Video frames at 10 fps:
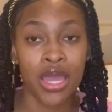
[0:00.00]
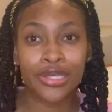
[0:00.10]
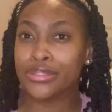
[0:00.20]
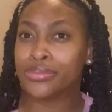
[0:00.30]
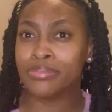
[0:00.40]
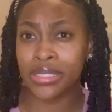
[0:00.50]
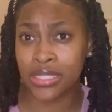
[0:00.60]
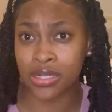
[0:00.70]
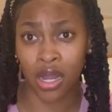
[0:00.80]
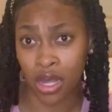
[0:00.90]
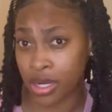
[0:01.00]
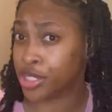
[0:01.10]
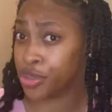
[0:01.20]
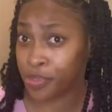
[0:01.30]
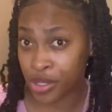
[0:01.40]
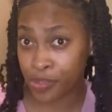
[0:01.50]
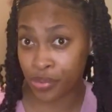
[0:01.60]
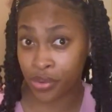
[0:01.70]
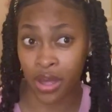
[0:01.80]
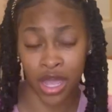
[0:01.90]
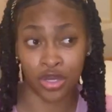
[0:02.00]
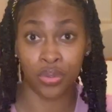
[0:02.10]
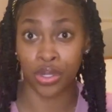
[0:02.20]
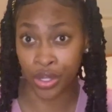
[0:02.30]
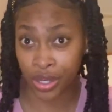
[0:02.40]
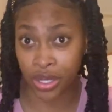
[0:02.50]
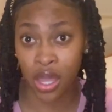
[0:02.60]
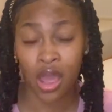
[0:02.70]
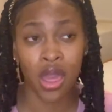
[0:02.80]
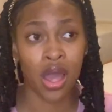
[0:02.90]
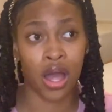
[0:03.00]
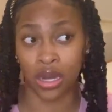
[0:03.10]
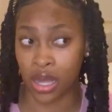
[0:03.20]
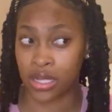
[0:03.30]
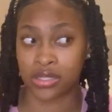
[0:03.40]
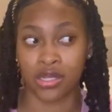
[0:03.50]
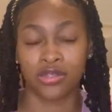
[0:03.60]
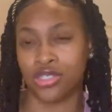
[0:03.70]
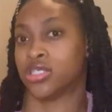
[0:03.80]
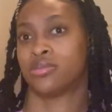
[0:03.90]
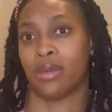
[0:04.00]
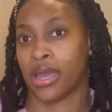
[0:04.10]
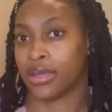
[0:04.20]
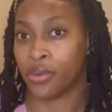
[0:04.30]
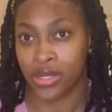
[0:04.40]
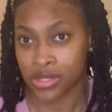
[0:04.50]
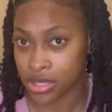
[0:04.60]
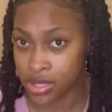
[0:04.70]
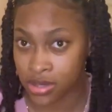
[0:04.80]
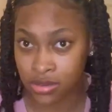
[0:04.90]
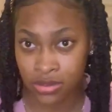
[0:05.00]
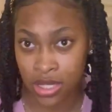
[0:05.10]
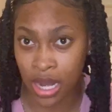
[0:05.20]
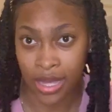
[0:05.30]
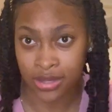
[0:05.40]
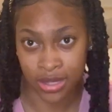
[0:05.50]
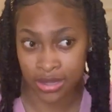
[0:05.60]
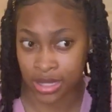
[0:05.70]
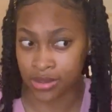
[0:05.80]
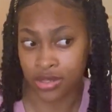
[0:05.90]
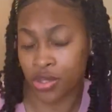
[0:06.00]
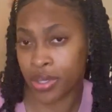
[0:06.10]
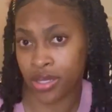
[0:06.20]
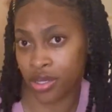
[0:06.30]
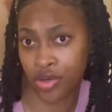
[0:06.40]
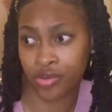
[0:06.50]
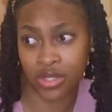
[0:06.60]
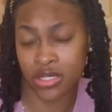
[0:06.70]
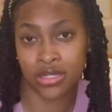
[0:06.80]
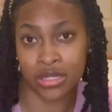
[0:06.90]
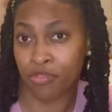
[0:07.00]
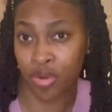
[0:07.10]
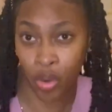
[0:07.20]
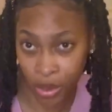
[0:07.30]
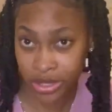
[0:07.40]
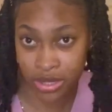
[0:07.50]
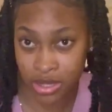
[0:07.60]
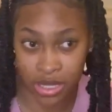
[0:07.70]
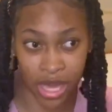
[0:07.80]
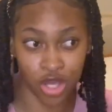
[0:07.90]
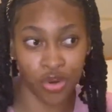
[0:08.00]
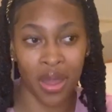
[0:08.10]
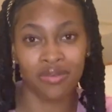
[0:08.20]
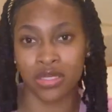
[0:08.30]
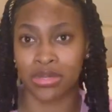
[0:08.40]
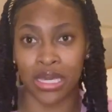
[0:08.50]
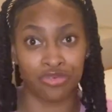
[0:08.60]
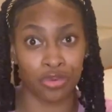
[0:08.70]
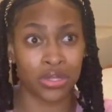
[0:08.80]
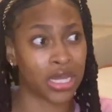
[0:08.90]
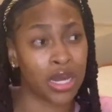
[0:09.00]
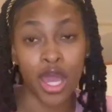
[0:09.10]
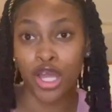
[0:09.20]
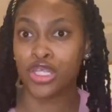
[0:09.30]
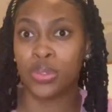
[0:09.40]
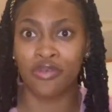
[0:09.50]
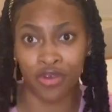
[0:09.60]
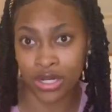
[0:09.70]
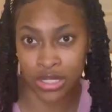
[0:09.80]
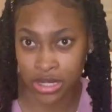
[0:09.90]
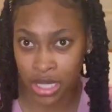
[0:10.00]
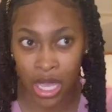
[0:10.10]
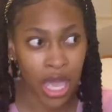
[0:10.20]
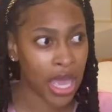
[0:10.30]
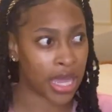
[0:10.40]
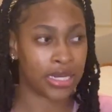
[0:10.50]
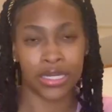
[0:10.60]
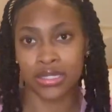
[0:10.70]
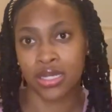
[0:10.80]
You meet a lot of new people and you learn, a lot just by going to these classes and doing, you know, these simple courses. Like, you don't have to be enrolled in university and this